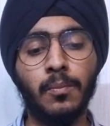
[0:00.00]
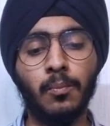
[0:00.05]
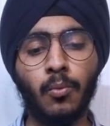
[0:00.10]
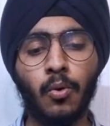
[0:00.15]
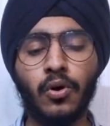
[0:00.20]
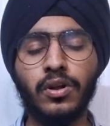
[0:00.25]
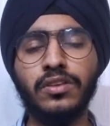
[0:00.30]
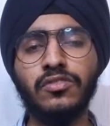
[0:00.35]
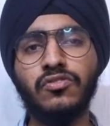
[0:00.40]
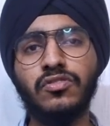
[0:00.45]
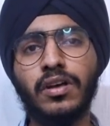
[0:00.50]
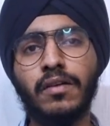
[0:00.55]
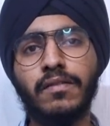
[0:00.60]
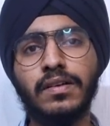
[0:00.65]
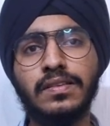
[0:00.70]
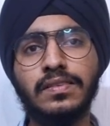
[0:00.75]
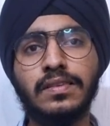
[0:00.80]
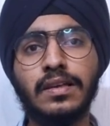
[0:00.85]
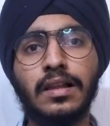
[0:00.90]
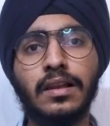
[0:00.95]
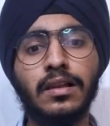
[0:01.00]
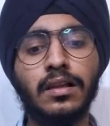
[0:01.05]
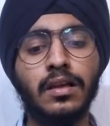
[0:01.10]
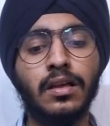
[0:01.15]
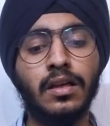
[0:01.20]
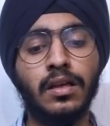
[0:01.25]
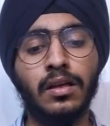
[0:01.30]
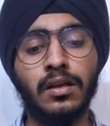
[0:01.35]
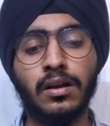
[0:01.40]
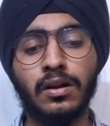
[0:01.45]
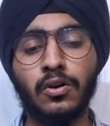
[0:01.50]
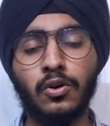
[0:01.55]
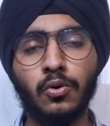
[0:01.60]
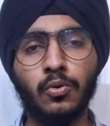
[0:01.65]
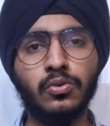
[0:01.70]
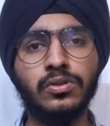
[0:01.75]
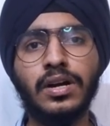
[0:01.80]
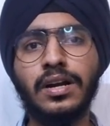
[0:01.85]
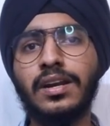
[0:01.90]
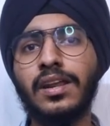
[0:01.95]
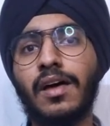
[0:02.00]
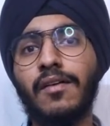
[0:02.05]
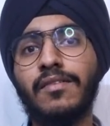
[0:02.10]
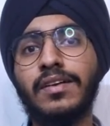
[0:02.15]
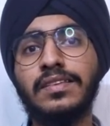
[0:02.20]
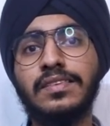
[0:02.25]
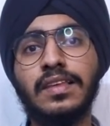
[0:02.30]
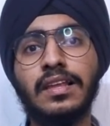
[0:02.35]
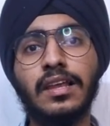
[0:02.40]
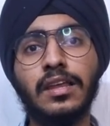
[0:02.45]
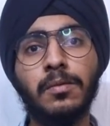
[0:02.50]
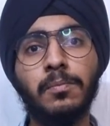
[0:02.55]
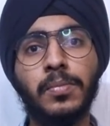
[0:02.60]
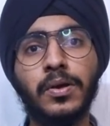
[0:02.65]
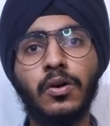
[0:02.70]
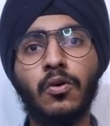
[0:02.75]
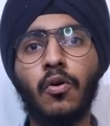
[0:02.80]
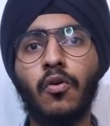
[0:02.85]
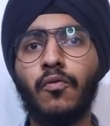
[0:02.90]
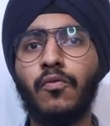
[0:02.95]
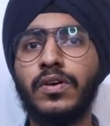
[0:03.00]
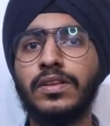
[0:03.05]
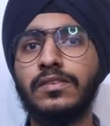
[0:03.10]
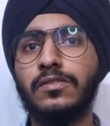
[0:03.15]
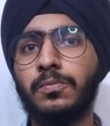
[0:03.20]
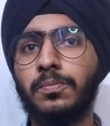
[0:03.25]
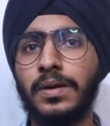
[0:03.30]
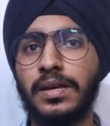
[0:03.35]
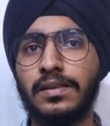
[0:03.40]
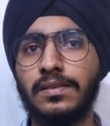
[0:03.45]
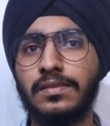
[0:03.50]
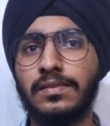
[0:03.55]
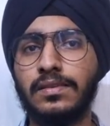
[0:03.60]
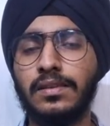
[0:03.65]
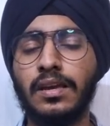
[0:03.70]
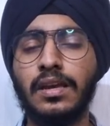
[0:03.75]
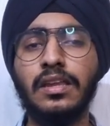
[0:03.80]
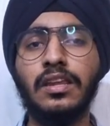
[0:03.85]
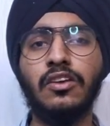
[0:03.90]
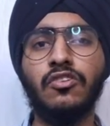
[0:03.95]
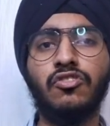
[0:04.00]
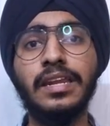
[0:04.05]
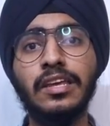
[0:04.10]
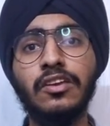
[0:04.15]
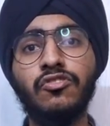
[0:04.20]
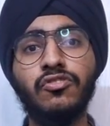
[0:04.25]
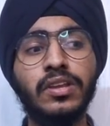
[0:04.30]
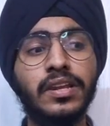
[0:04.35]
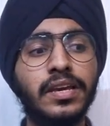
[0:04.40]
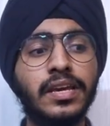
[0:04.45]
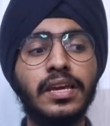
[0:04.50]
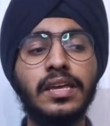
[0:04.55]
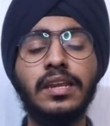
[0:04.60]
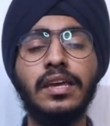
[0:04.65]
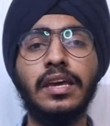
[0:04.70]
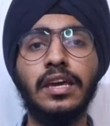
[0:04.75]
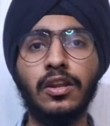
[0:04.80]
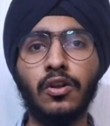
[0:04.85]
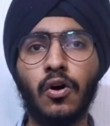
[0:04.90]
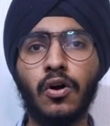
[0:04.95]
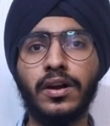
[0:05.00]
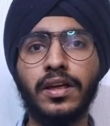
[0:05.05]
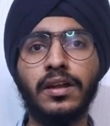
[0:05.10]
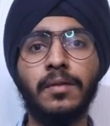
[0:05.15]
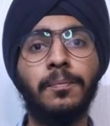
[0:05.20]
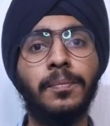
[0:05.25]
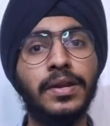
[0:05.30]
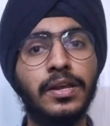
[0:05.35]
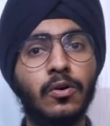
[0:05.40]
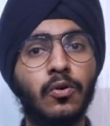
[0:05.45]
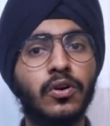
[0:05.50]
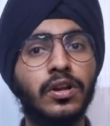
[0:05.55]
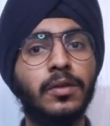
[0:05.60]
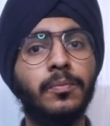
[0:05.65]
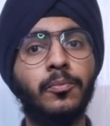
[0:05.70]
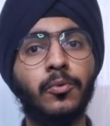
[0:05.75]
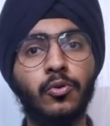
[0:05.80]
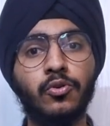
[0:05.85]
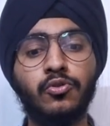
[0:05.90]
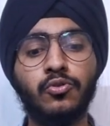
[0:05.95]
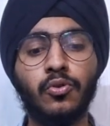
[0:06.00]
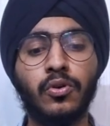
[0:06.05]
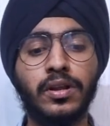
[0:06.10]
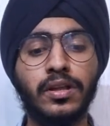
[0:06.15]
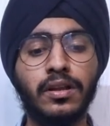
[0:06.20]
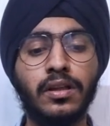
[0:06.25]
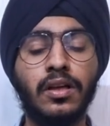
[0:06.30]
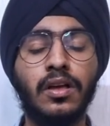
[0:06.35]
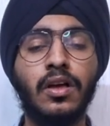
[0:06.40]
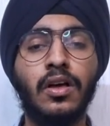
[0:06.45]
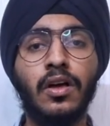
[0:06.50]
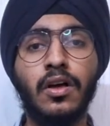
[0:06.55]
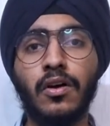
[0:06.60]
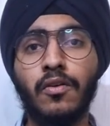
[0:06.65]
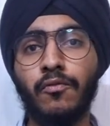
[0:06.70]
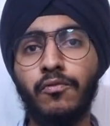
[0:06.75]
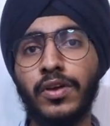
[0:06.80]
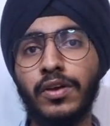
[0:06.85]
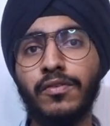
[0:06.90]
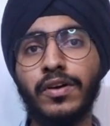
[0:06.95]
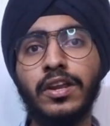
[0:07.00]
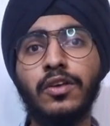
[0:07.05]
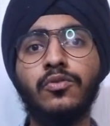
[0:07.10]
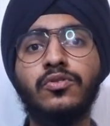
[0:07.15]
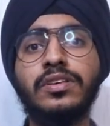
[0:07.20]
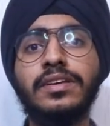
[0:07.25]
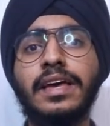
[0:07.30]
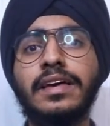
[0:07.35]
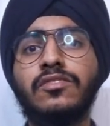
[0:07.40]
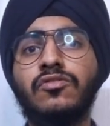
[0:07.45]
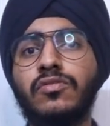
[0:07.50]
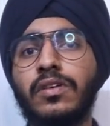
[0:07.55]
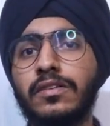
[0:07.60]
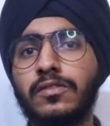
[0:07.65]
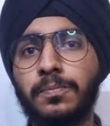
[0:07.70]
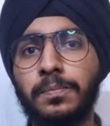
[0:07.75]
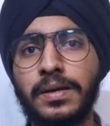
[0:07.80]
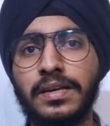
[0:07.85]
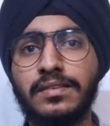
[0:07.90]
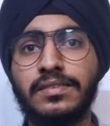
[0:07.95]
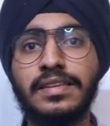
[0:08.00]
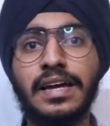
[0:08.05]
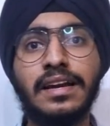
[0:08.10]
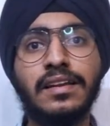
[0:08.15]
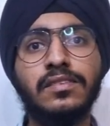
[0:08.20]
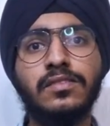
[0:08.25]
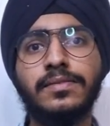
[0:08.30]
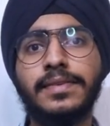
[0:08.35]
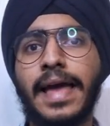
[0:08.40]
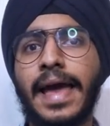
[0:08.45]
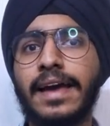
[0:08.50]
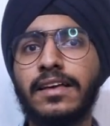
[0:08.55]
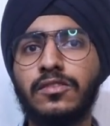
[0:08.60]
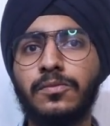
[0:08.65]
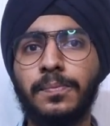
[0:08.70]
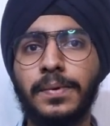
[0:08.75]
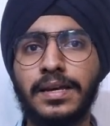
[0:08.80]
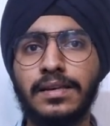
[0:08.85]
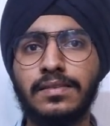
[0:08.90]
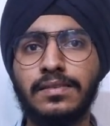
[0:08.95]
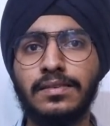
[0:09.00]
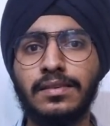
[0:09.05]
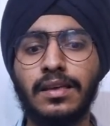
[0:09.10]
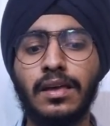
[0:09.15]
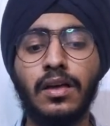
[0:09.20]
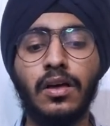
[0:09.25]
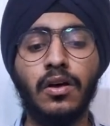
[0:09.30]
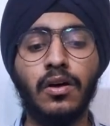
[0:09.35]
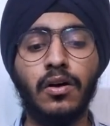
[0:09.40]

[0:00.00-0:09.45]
Morris Traversal, do the traversal in big of one space. Initially in InOrder, pre-order, post-order, we were using extra space, that is stack space,